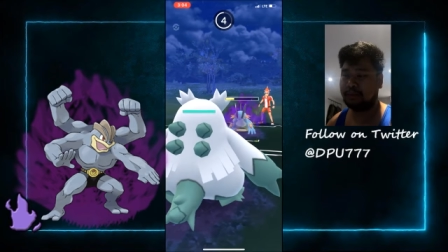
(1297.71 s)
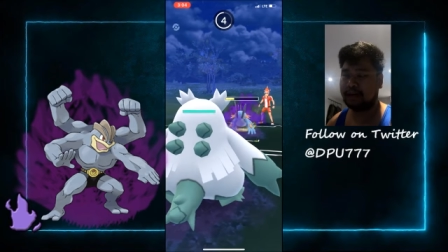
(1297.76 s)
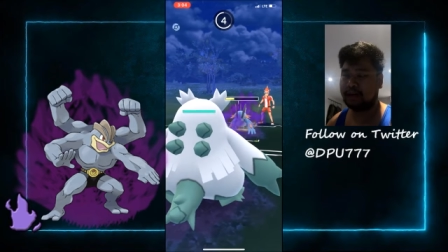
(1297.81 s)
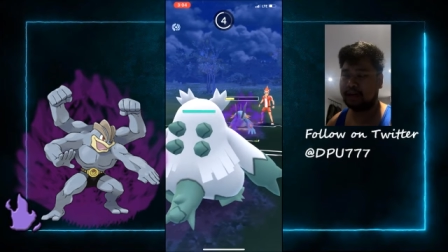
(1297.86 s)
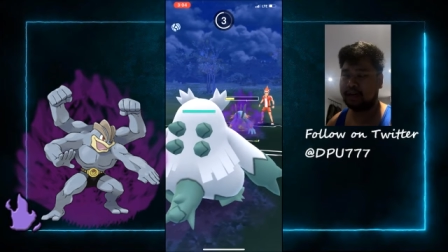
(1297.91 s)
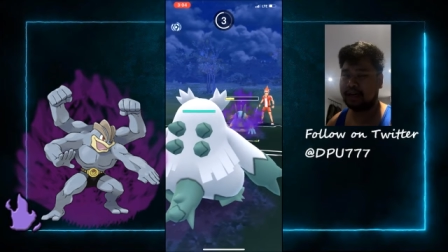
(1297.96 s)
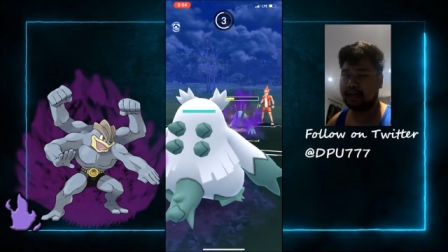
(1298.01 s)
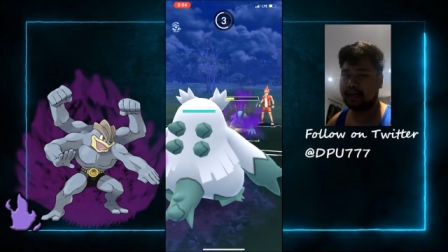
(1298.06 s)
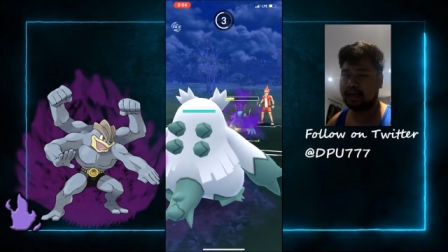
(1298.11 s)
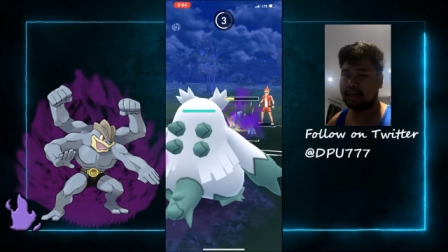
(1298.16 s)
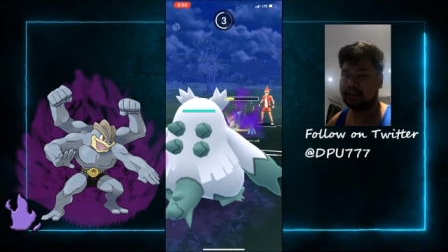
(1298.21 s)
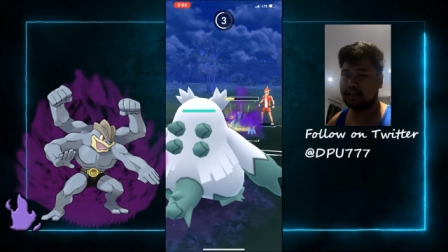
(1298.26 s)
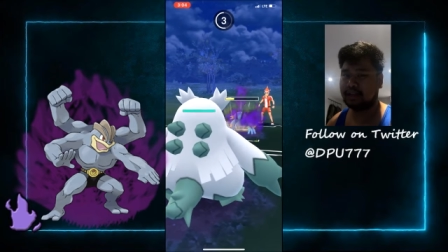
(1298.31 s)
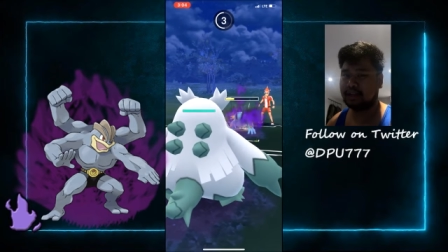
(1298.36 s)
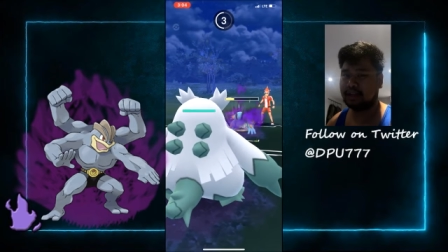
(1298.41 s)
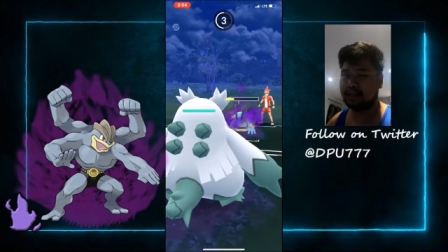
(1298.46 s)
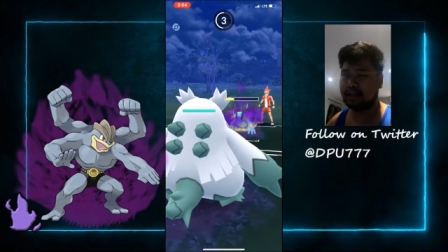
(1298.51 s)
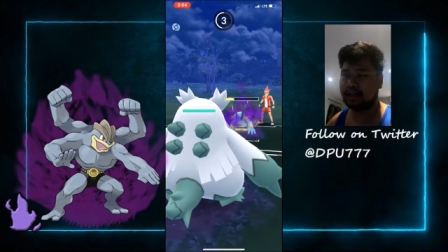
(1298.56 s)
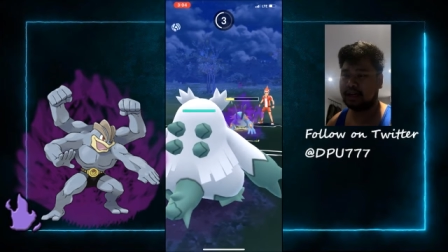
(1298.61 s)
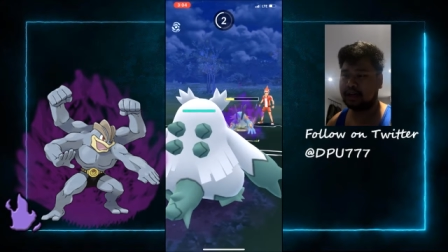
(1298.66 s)
I catch
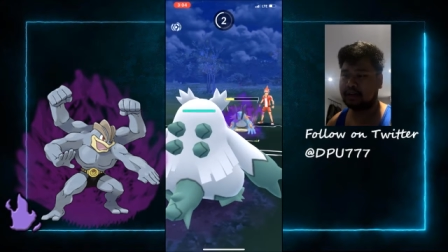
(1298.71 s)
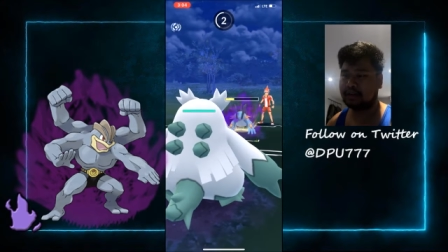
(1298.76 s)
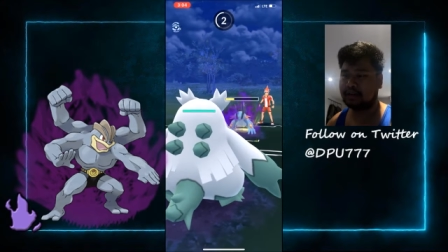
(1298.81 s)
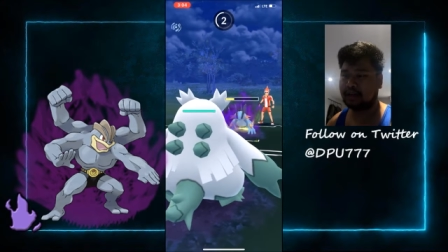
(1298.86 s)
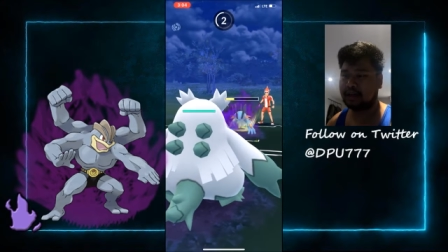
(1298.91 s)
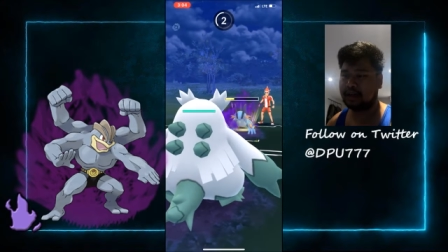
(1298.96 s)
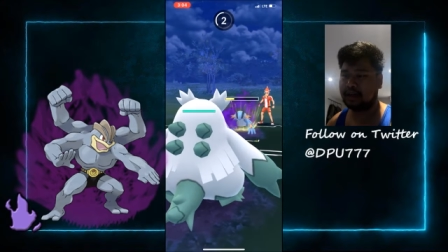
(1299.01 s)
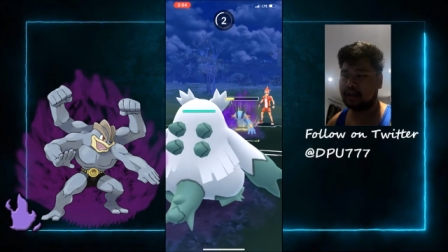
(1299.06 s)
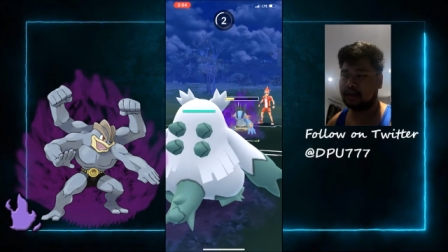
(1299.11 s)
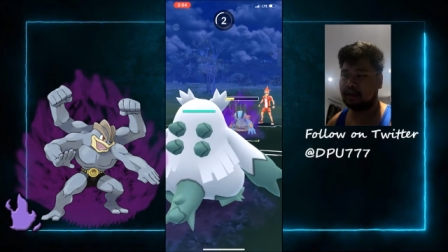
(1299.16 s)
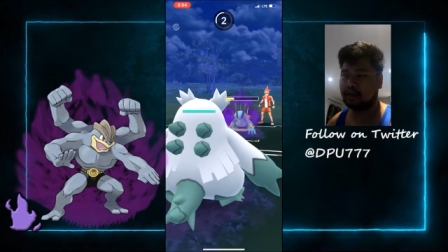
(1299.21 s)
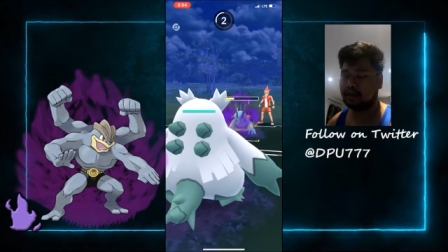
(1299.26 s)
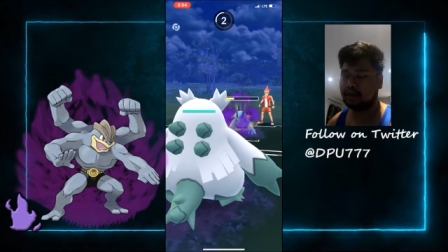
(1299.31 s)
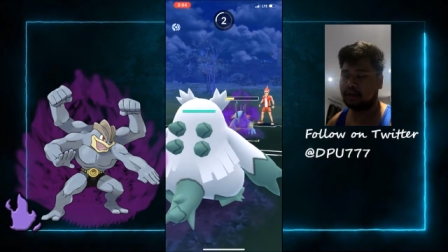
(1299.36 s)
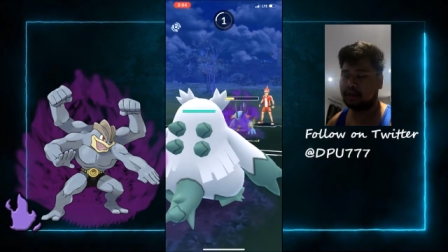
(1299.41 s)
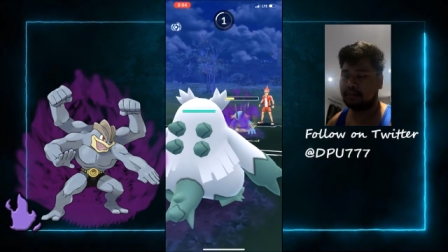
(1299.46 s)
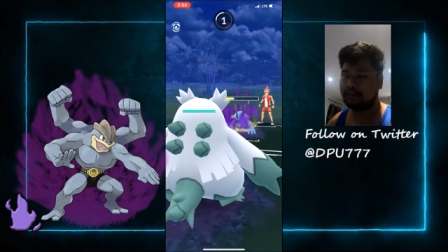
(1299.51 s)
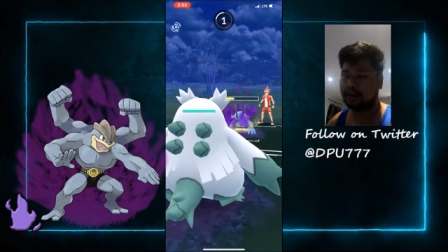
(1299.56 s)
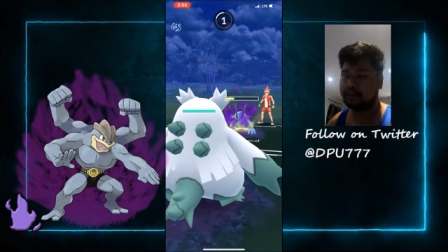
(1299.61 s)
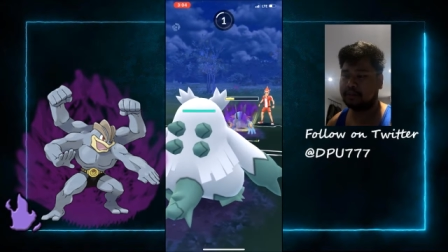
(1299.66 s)
the Hydro Cannon on the
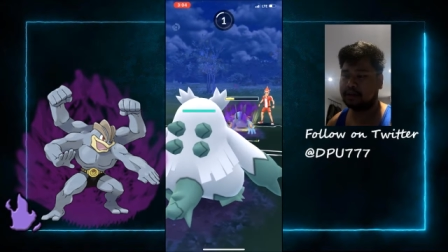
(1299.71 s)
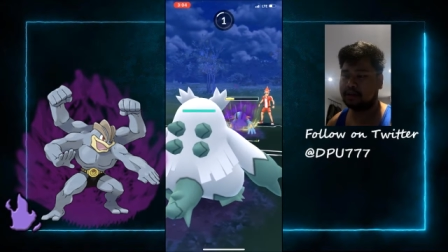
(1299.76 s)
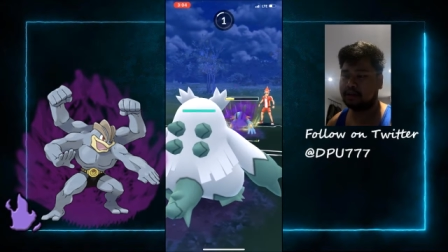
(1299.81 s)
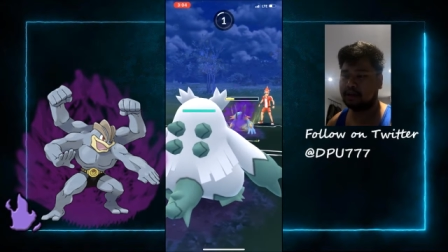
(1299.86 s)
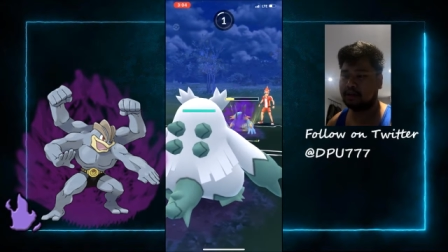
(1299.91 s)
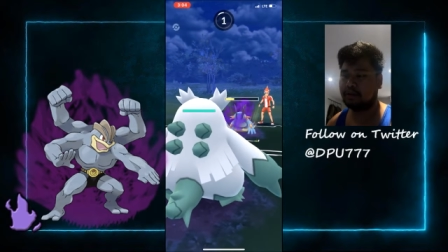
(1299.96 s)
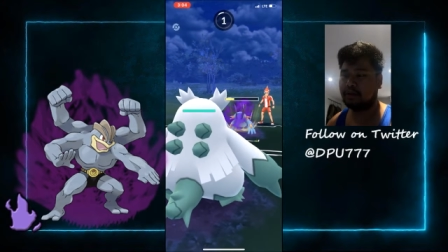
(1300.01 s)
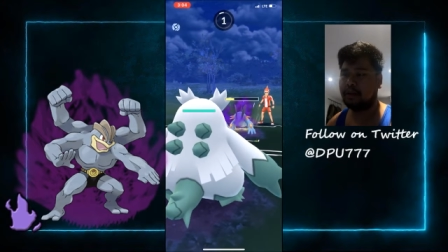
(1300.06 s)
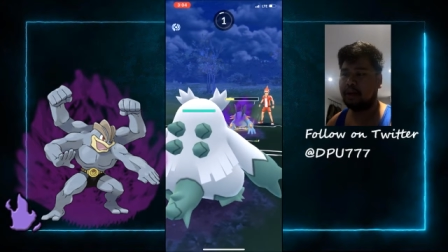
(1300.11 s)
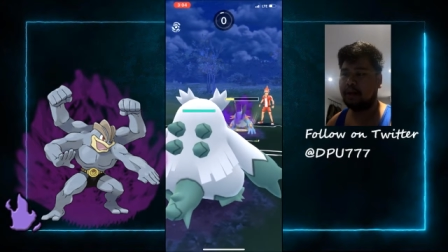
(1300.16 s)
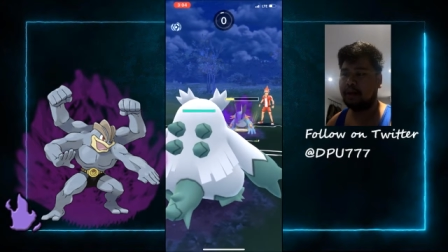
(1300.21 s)
Abomasnow,